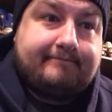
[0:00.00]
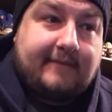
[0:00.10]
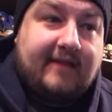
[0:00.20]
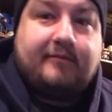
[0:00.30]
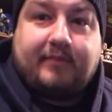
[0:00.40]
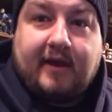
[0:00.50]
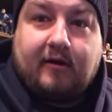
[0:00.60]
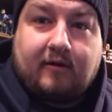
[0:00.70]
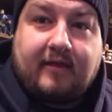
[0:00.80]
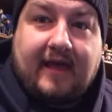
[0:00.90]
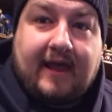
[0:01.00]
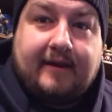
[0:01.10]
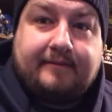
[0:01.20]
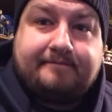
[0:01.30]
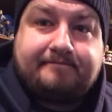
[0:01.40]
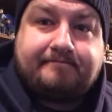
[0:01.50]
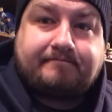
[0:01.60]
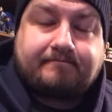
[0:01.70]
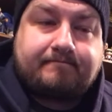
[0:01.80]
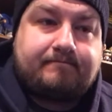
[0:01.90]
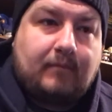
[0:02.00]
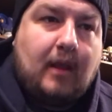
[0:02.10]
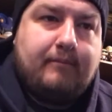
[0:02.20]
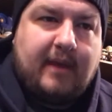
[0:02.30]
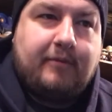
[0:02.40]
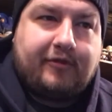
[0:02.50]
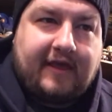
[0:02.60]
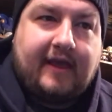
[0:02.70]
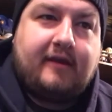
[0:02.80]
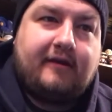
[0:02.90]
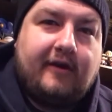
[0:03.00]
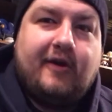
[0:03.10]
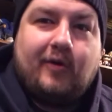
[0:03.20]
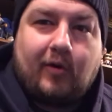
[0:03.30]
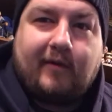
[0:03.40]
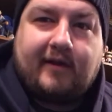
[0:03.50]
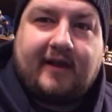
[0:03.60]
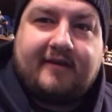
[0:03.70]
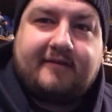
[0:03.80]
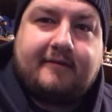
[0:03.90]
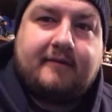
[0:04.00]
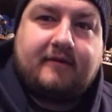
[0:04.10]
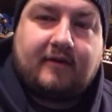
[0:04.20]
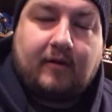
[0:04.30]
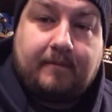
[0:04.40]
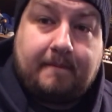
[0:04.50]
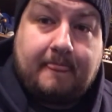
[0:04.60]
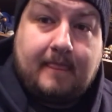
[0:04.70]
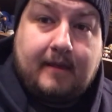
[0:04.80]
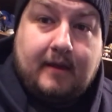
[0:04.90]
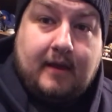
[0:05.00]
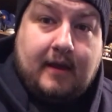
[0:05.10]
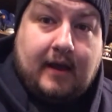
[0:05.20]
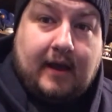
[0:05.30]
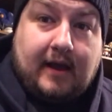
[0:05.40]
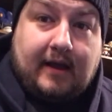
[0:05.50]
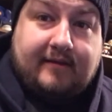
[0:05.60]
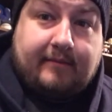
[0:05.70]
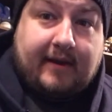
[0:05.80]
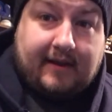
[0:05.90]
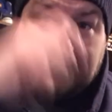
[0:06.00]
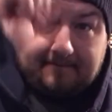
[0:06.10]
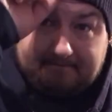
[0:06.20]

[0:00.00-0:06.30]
it's bigger than people think or realize. So I tip my cap.